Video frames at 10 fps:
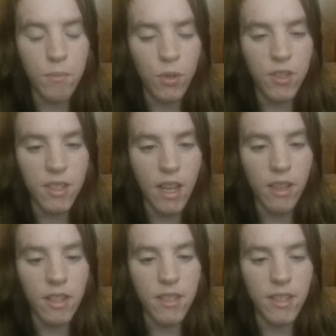
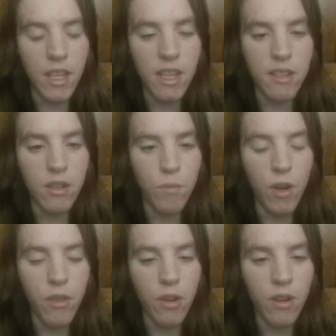personalities, that he is your
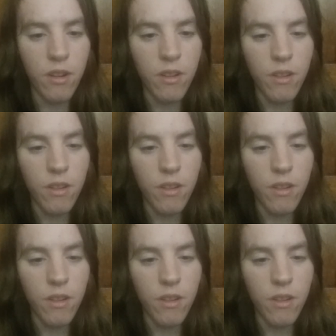brother,